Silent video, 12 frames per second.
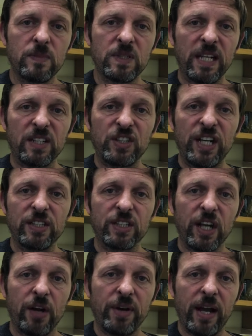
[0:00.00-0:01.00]
6
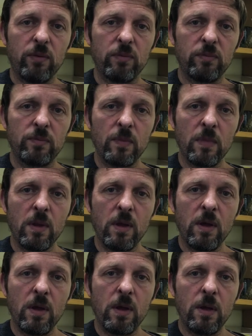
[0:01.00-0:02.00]
years ago now."
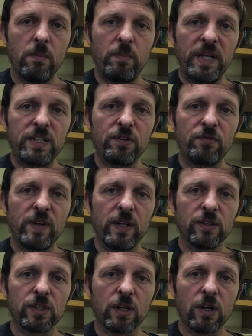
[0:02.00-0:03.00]
Peter
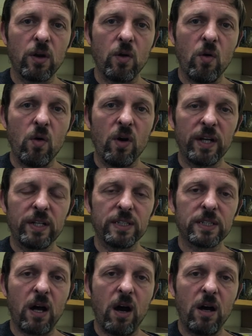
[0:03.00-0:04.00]
feels a claw in
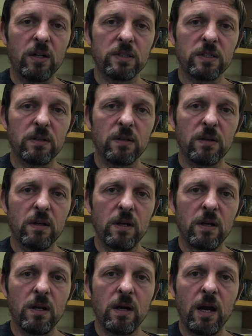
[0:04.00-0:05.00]
his heart.
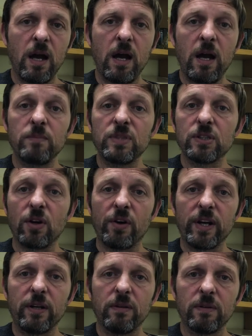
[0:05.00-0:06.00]
I'm
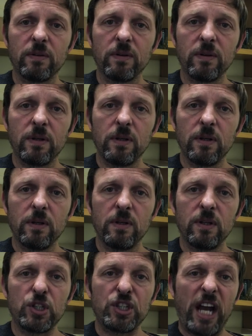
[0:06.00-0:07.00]
sorry.
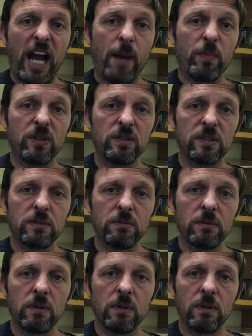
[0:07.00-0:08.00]
"Shit happens.
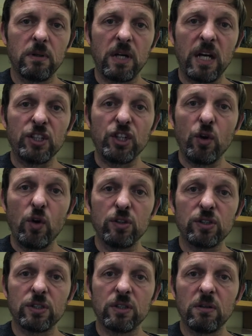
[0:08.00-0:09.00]
And
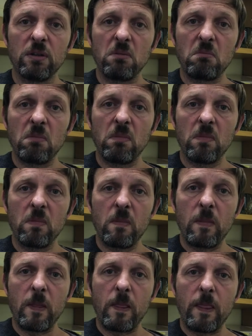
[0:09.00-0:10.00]
yours?"
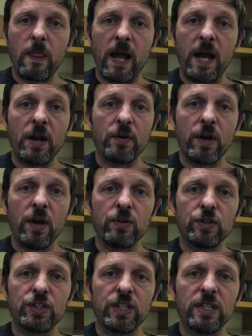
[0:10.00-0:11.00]
"I don't
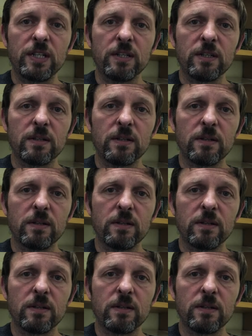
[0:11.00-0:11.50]
know, she didn't."